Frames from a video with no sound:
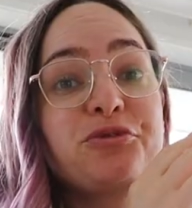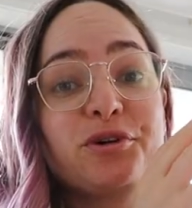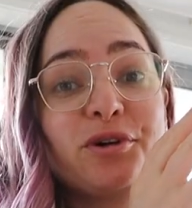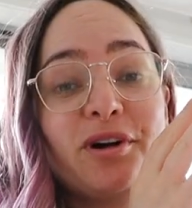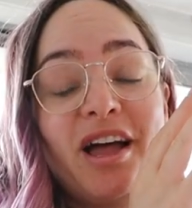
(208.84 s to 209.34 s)

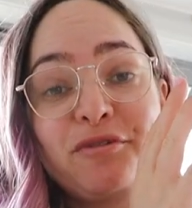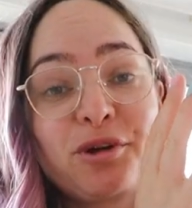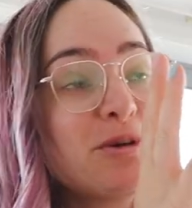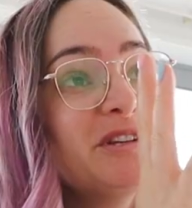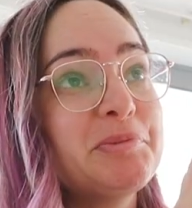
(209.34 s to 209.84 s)
for
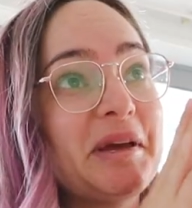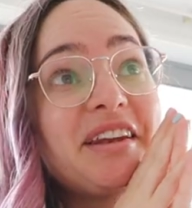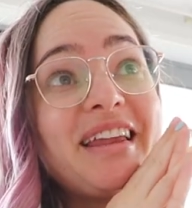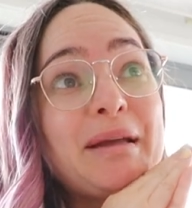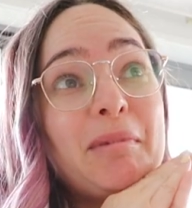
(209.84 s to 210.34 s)
having only
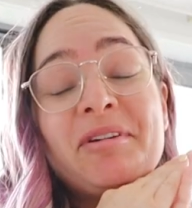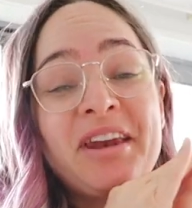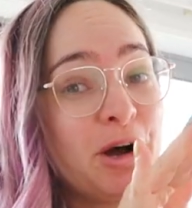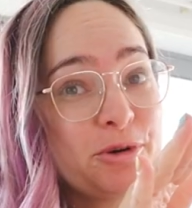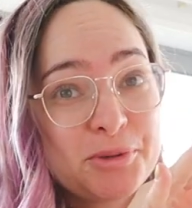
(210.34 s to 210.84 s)
spent like maybe
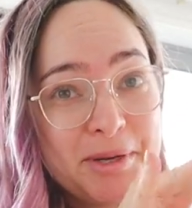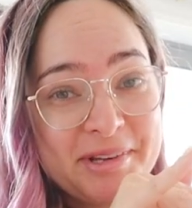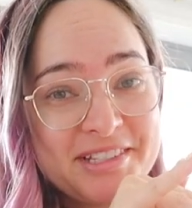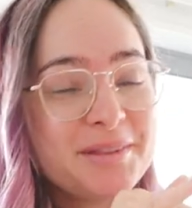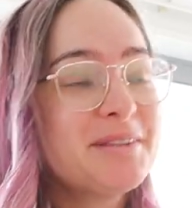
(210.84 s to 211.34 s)
an hour 20
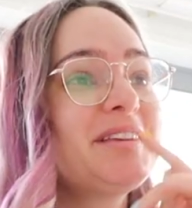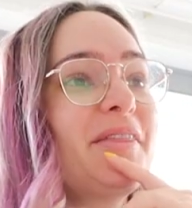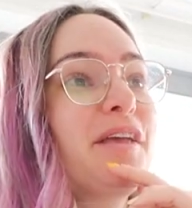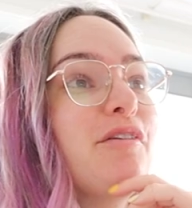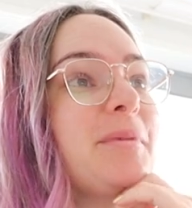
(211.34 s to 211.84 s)
minutes on this I
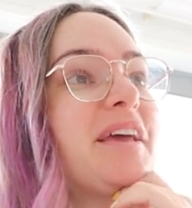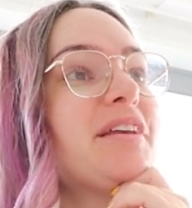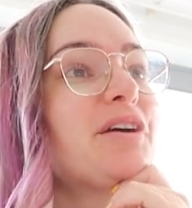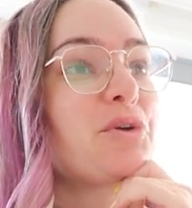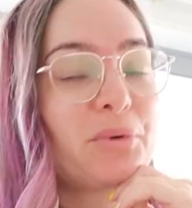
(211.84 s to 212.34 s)
think I've
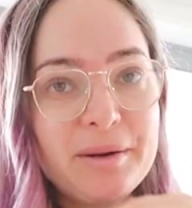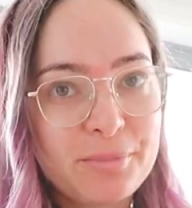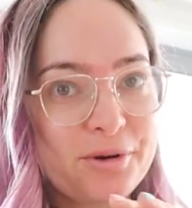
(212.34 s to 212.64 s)
made great